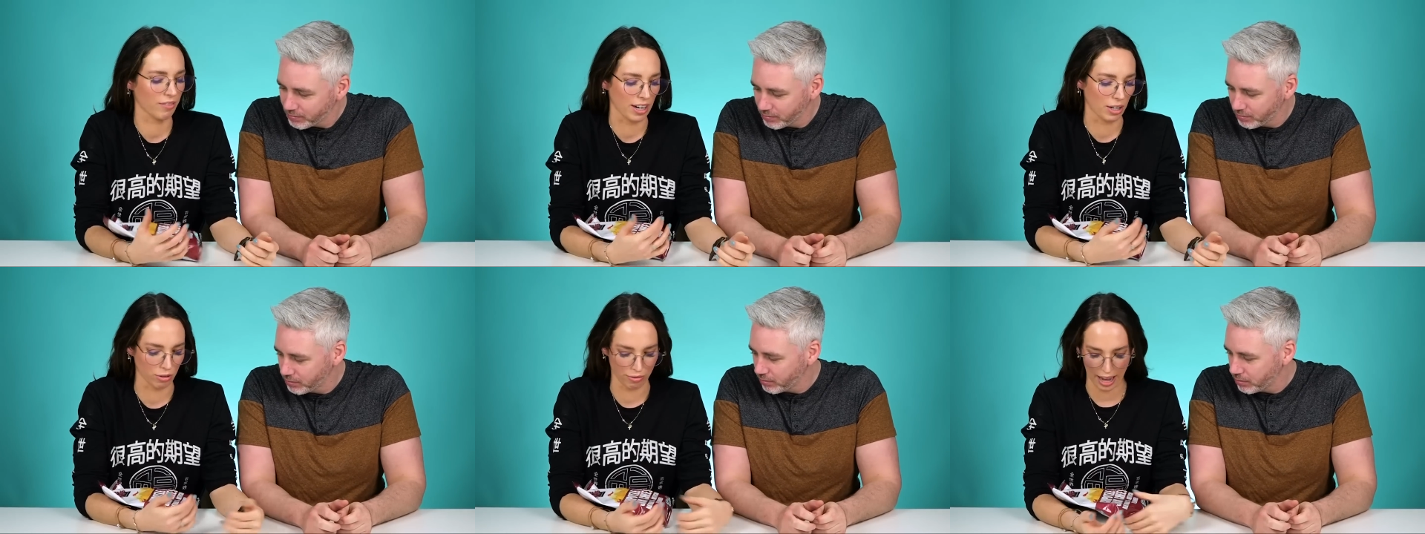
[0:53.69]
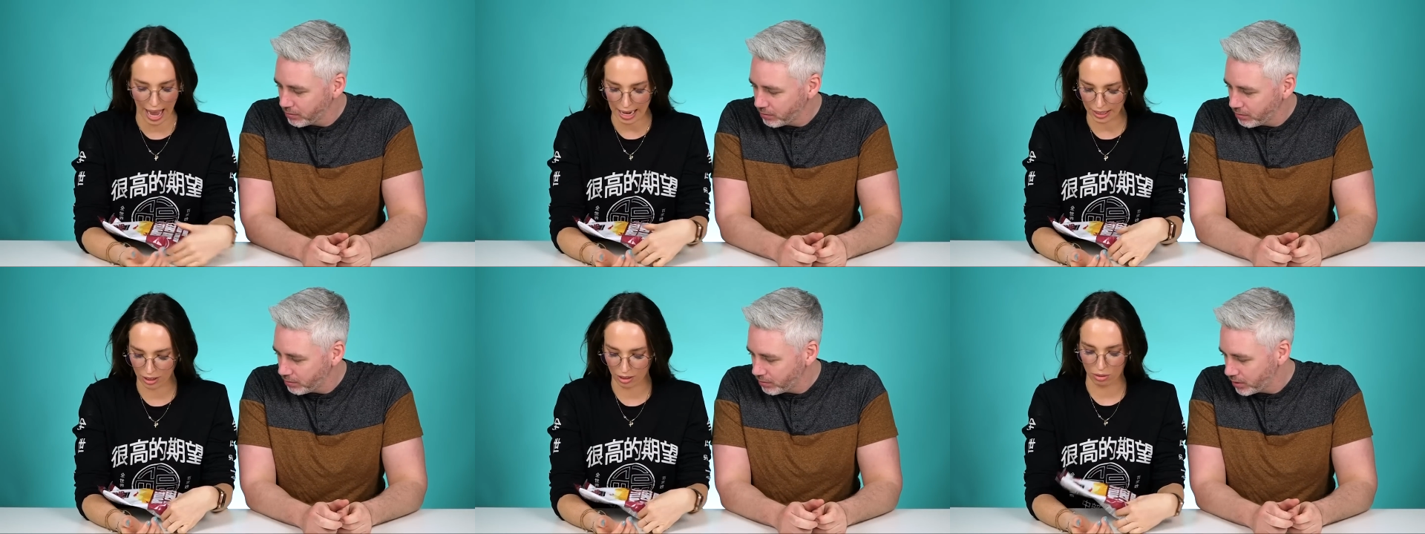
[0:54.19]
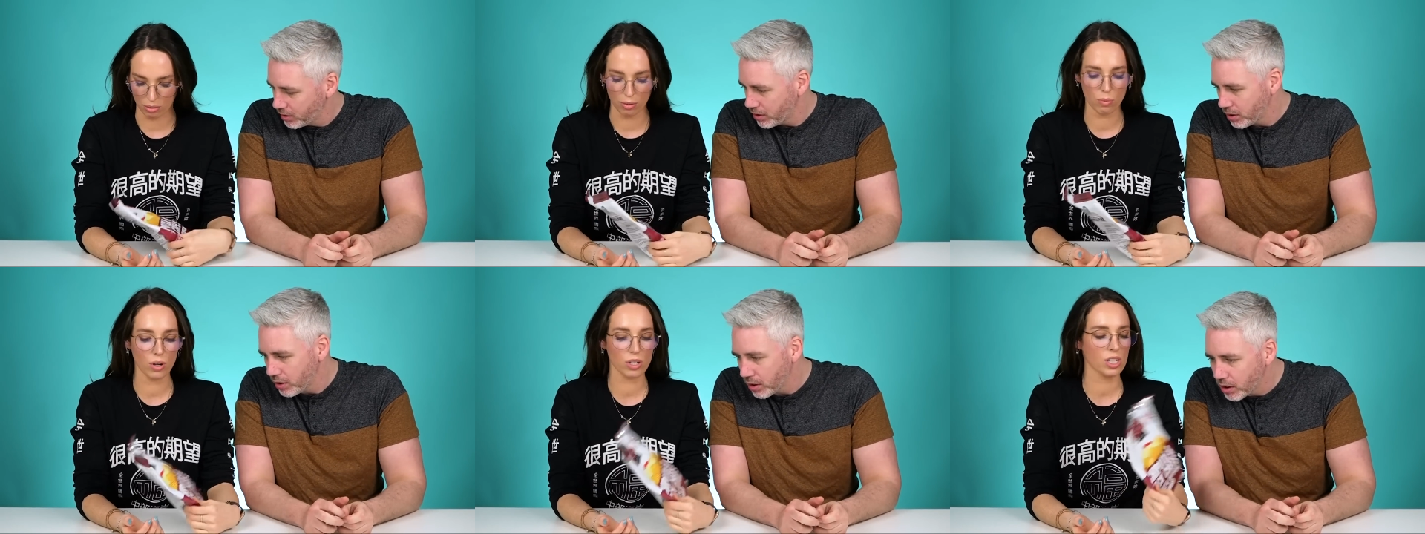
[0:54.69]
Speaker 1: are very good value.
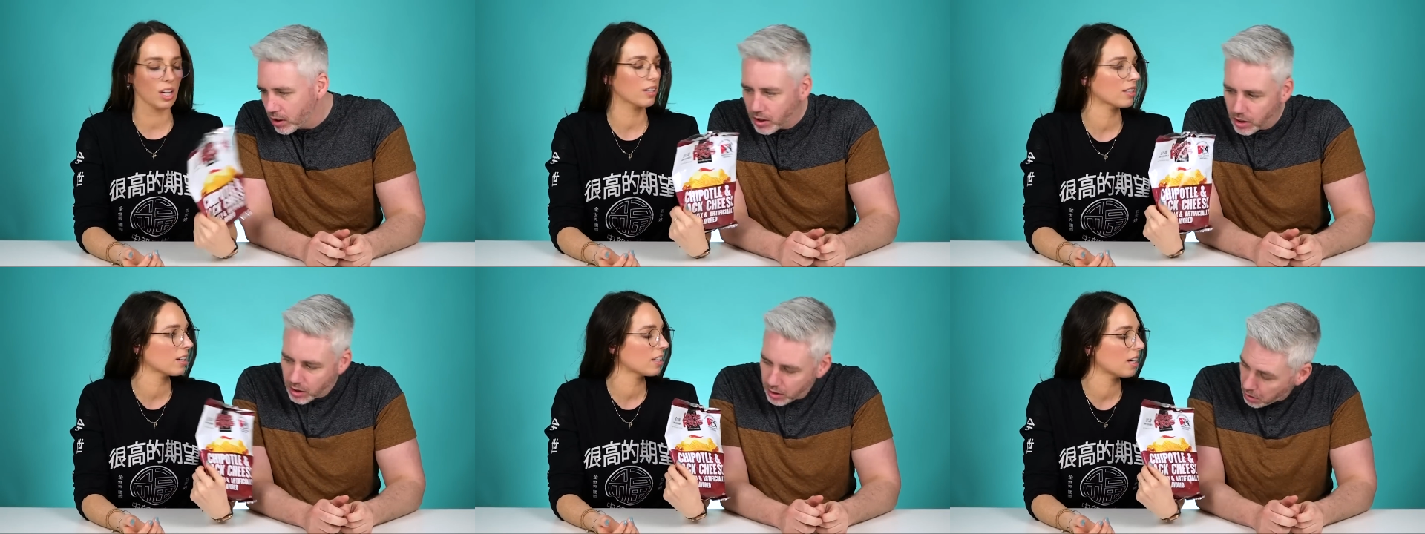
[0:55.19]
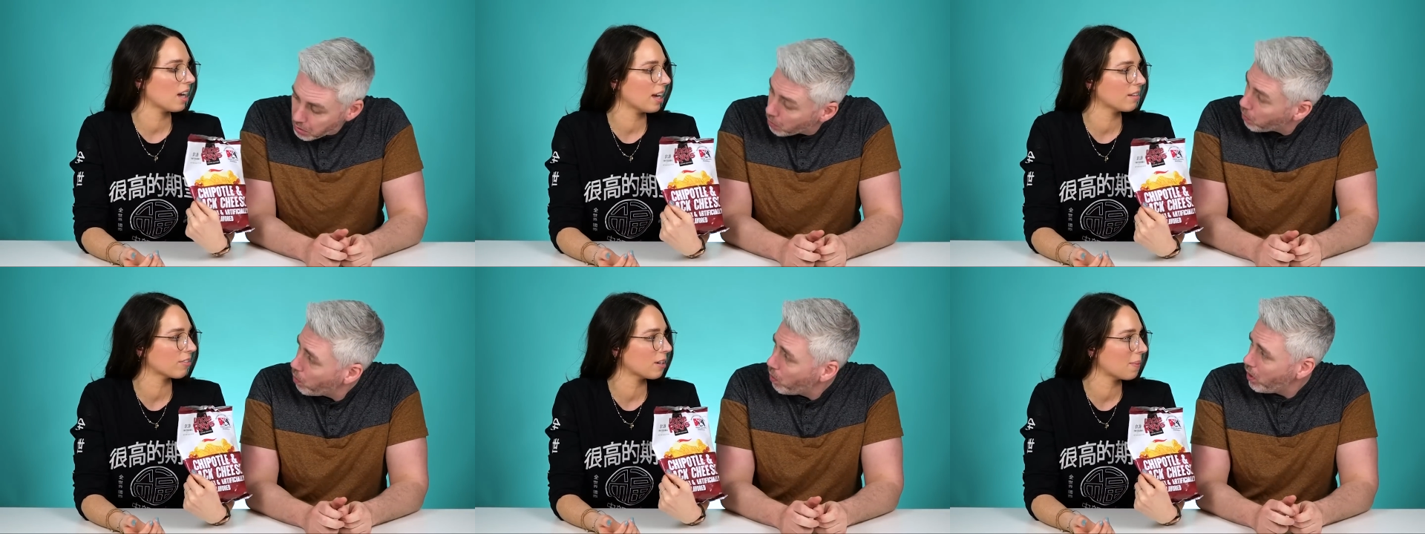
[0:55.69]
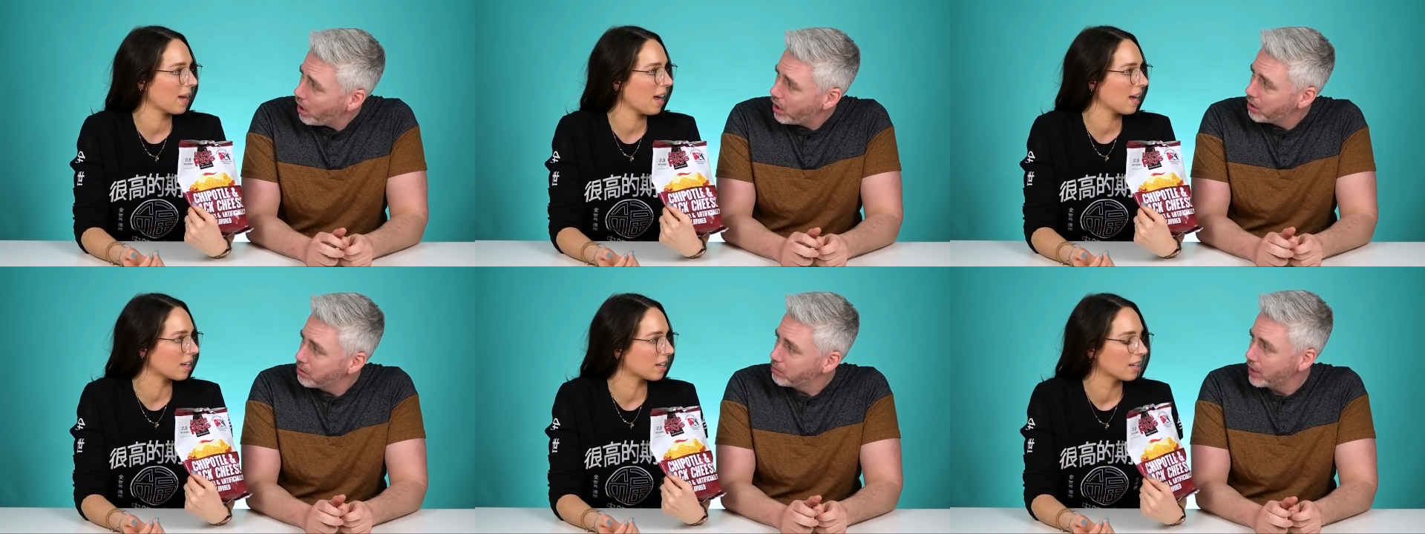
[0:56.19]
$1.39 for a
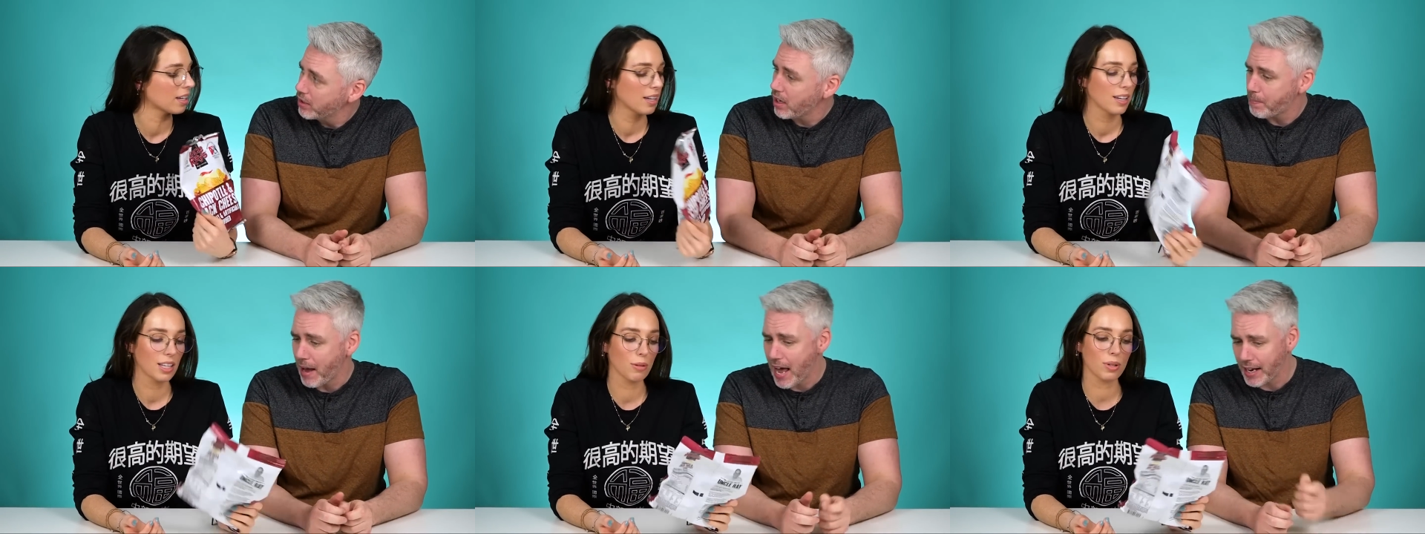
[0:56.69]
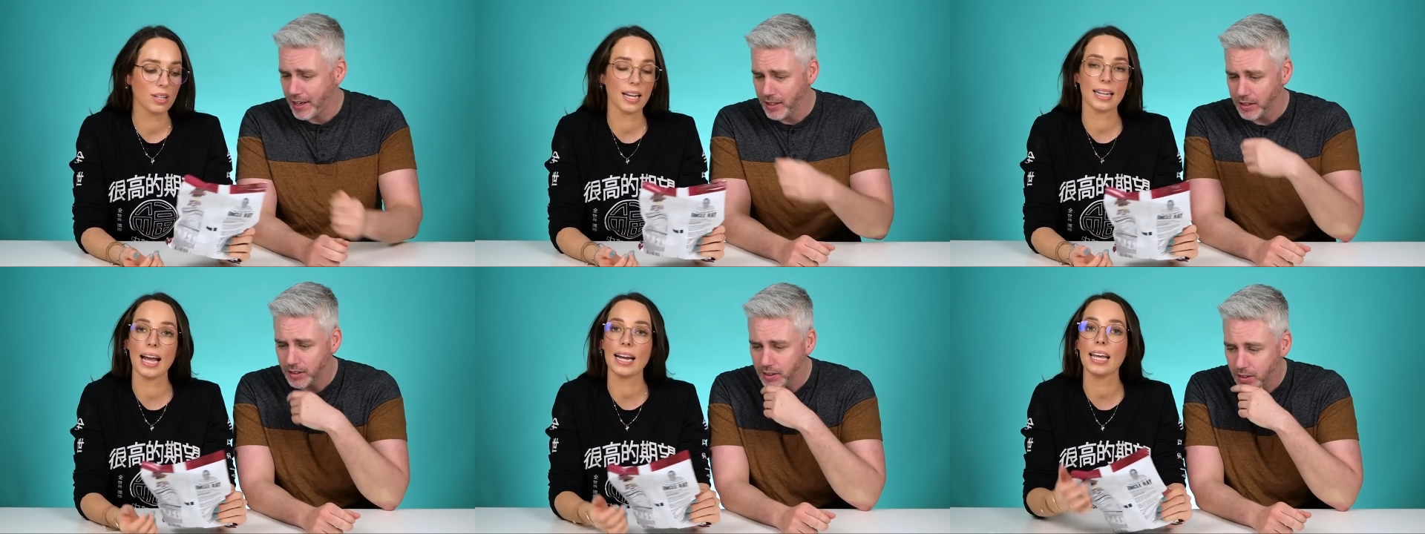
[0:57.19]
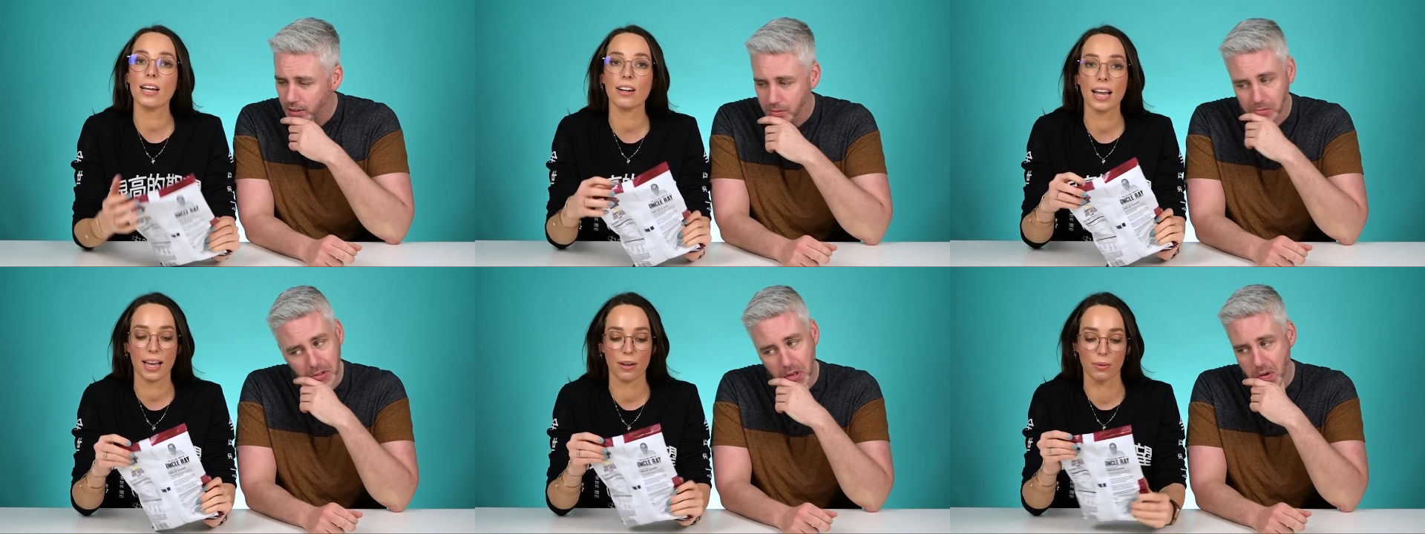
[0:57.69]
bag. That's not bad. You wouldn't get that
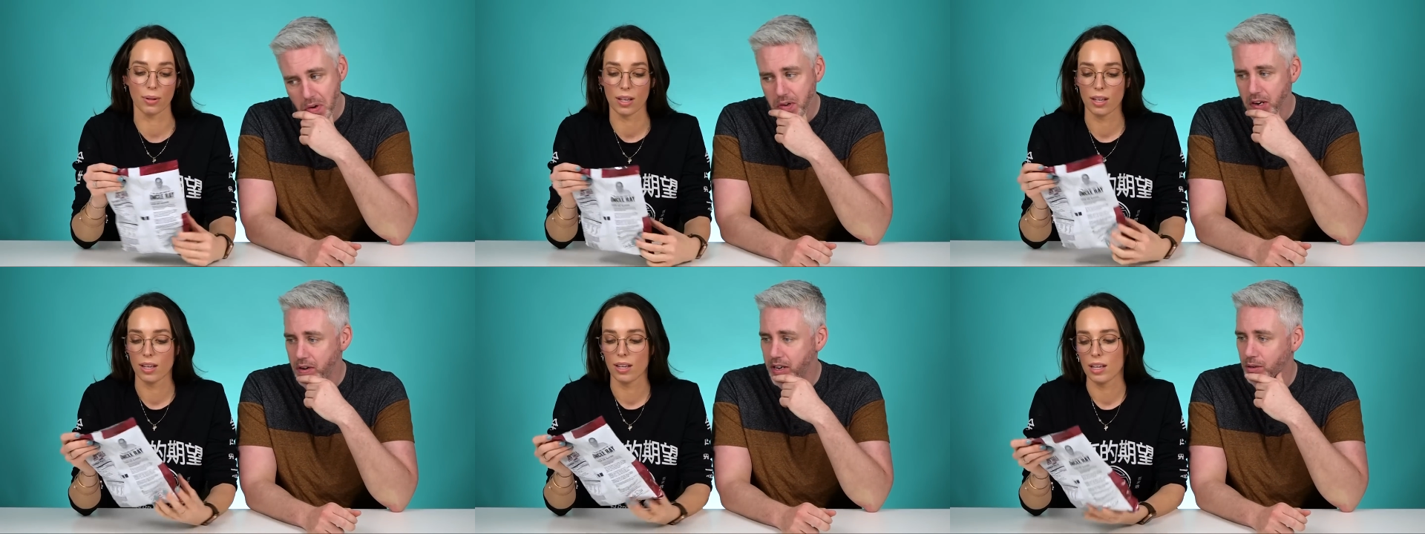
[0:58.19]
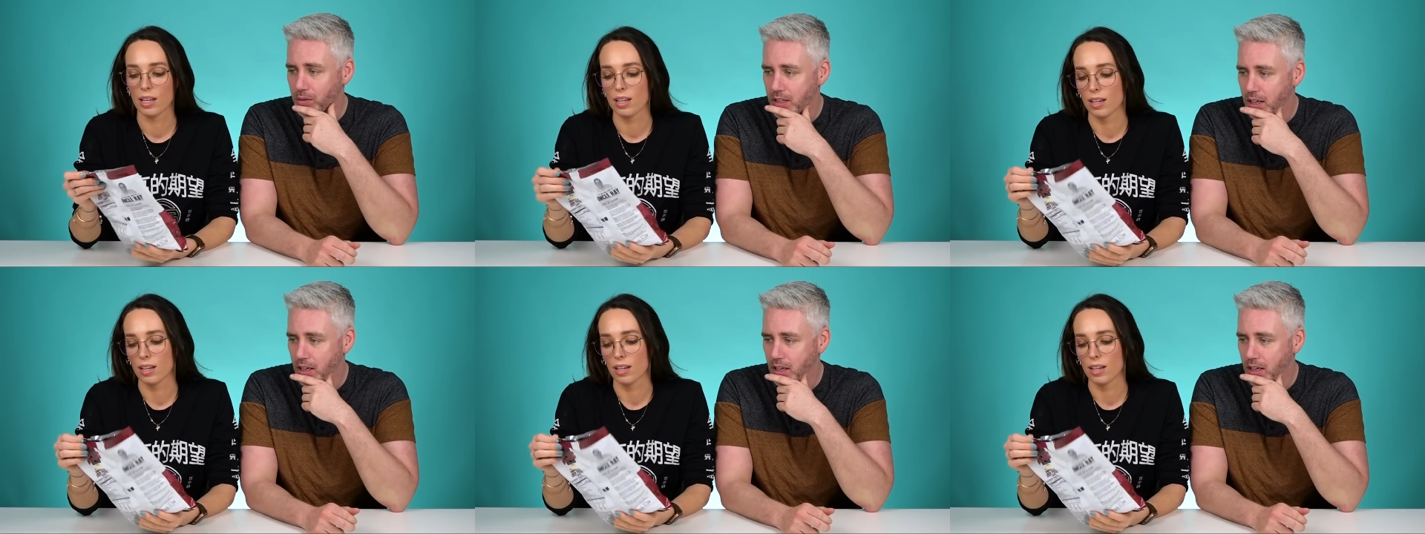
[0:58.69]
here now. No,
Speaker 2: no, you would